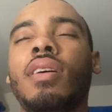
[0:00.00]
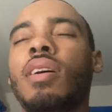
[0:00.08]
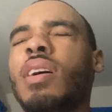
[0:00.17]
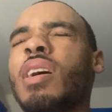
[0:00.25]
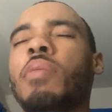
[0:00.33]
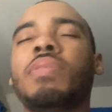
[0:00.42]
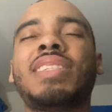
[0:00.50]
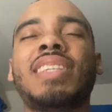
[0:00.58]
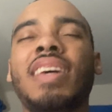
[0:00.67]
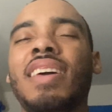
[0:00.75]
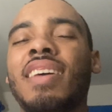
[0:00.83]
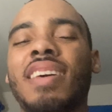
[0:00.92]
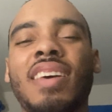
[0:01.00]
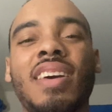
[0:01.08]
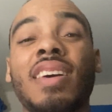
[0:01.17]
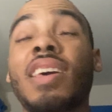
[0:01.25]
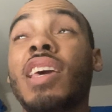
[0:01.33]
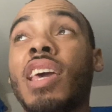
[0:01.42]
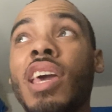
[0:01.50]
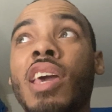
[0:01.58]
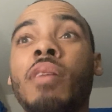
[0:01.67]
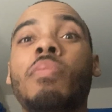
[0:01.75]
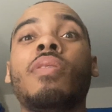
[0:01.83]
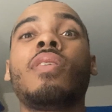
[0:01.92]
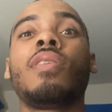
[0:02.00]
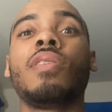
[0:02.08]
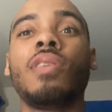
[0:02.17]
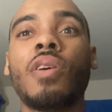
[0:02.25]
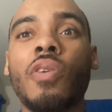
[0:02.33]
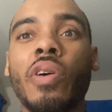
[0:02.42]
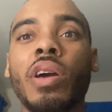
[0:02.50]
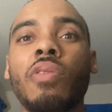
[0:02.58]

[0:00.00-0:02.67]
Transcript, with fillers: And I'm going to say it again keep going.